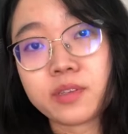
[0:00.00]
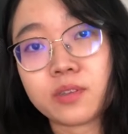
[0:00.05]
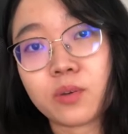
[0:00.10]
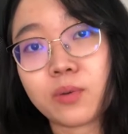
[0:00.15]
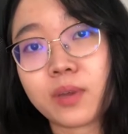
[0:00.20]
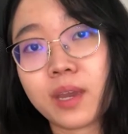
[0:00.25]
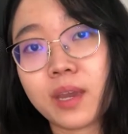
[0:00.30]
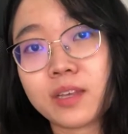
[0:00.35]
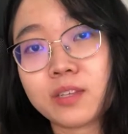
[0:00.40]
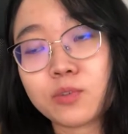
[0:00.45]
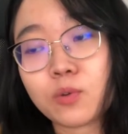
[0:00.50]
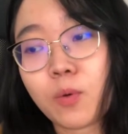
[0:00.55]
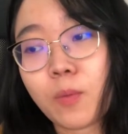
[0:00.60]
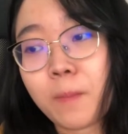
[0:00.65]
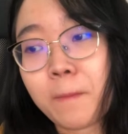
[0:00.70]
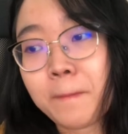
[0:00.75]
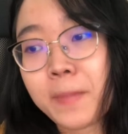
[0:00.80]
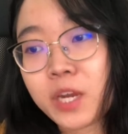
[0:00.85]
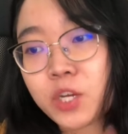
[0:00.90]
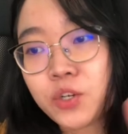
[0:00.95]
okay? So
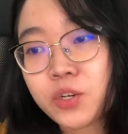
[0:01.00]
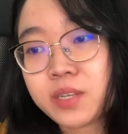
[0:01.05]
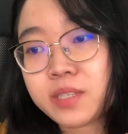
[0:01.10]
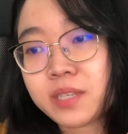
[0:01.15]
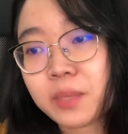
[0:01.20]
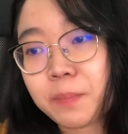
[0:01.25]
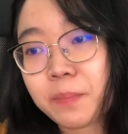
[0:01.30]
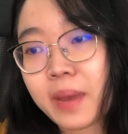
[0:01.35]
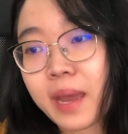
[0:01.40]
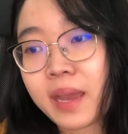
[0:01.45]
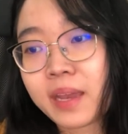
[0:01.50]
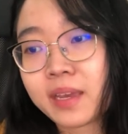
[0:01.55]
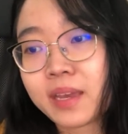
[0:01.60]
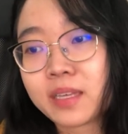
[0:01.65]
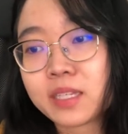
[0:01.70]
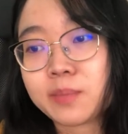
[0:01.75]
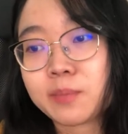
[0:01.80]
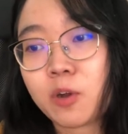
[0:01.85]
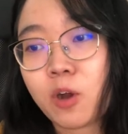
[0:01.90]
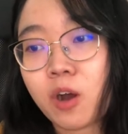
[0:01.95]
make sure to sit back, get
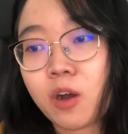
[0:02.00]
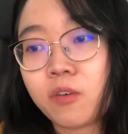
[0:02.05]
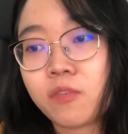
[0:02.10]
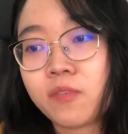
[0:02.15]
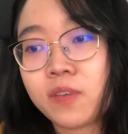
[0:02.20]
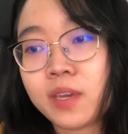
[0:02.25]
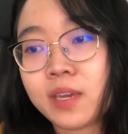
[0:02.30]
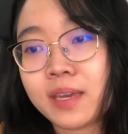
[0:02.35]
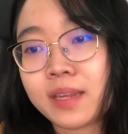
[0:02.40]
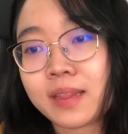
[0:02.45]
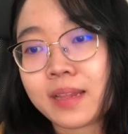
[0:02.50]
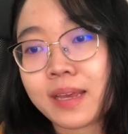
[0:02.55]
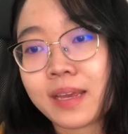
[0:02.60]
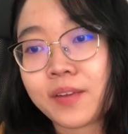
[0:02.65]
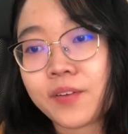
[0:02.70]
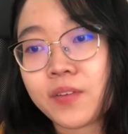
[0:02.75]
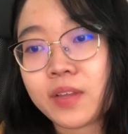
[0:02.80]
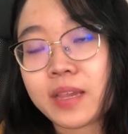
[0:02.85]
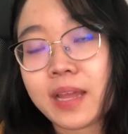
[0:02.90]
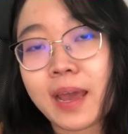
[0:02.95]
some coffee and like
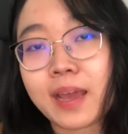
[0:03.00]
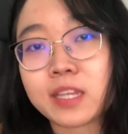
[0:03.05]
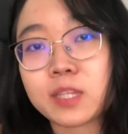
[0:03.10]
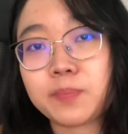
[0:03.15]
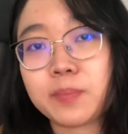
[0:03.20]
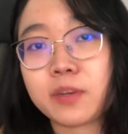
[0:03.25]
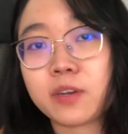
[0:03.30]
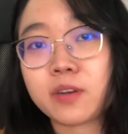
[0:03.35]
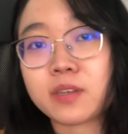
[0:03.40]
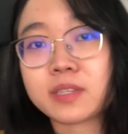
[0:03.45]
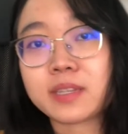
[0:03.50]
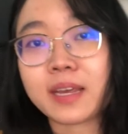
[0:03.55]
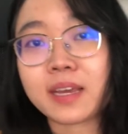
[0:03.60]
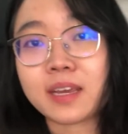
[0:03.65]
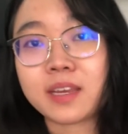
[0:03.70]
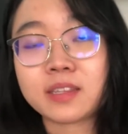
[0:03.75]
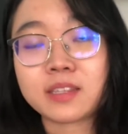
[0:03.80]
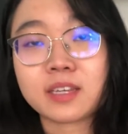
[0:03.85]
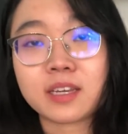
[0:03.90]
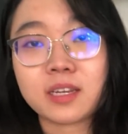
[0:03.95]
relax, because like
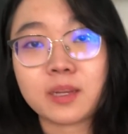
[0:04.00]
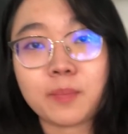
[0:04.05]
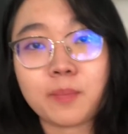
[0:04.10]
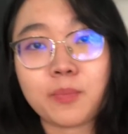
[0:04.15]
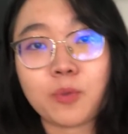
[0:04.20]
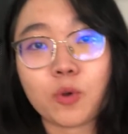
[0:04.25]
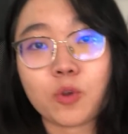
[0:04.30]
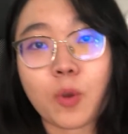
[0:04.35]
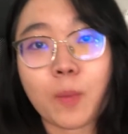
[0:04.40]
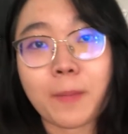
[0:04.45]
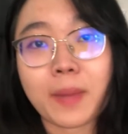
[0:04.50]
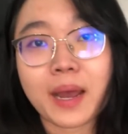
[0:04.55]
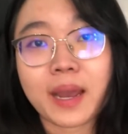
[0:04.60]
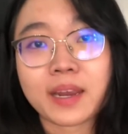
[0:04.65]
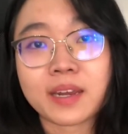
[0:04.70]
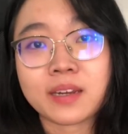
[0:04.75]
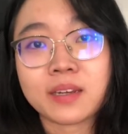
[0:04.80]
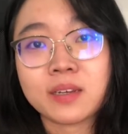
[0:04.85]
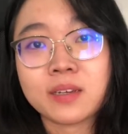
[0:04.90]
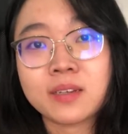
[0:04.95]
it's gonna blow your
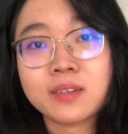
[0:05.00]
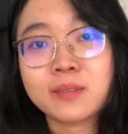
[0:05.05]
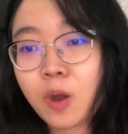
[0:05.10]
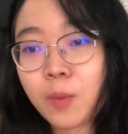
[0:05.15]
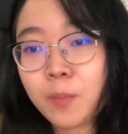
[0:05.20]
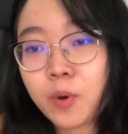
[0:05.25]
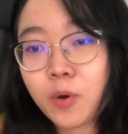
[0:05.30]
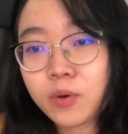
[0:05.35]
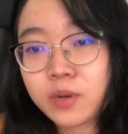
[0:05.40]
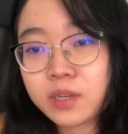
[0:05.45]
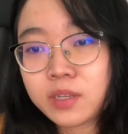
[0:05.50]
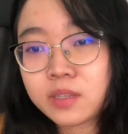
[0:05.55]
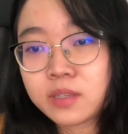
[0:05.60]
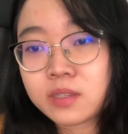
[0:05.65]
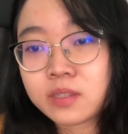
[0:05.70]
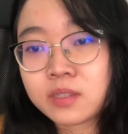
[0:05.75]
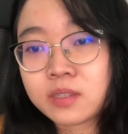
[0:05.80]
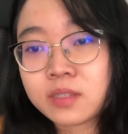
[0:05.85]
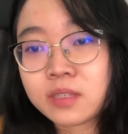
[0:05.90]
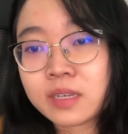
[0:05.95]
mind.
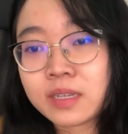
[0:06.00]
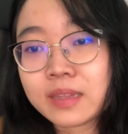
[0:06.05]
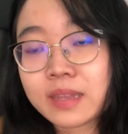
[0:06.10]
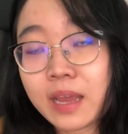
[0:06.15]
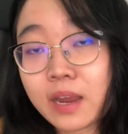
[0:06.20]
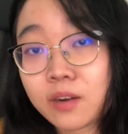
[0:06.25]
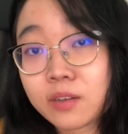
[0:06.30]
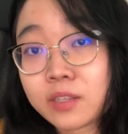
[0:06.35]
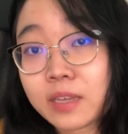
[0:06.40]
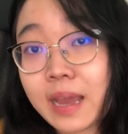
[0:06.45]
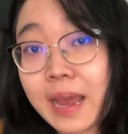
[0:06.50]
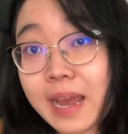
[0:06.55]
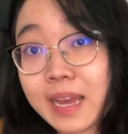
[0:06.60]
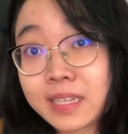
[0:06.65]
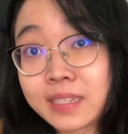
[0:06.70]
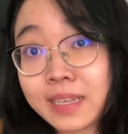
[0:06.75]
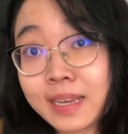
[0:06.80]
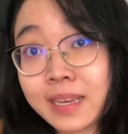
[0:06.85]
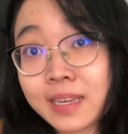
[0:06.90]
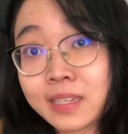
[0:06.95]
Components, there's
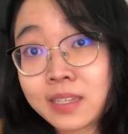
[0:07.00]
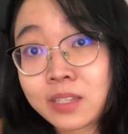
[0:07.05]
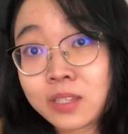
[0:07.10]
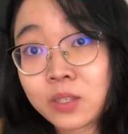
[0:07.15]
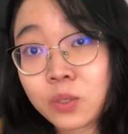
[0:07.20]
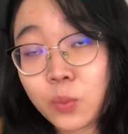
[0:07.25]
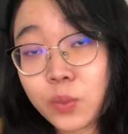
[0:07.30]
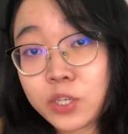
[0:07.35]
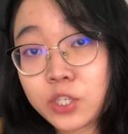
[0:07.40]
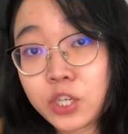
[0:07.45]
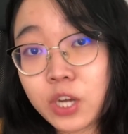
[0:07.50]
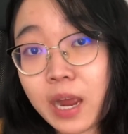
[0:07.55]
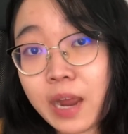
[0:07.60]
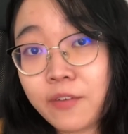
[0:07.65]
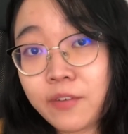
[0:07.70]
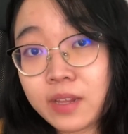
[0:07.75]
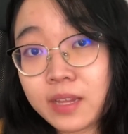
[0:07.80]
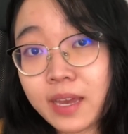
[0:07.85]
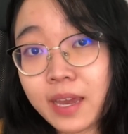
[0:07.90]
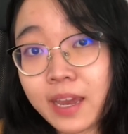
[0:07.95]
essays, which I
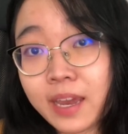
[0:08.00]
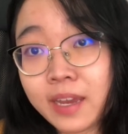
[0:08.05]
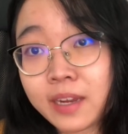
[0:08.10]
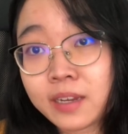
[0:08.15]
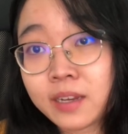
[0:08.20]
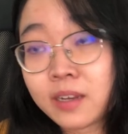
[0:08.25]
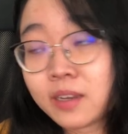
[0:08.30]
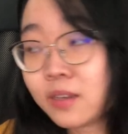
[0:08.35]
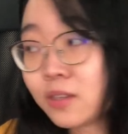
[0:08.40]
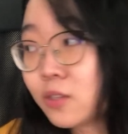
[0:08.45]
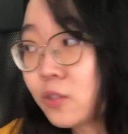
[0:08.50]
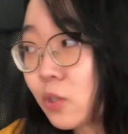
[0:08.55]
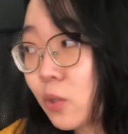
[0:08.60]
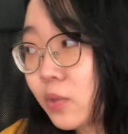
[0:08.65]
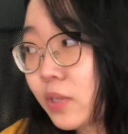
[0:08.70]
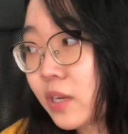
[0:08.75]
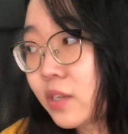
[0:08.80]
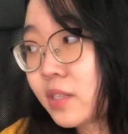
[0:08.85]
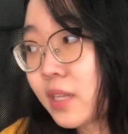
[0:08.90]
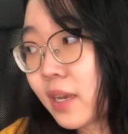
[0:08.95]
really hate. So
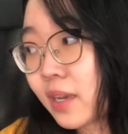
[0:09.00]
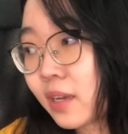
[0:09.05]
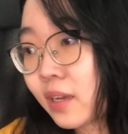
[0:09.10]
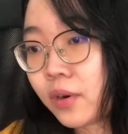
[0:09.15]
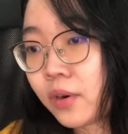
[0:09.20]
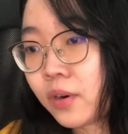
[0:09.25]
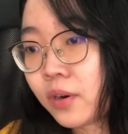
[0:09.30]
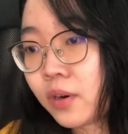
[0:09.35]
there's like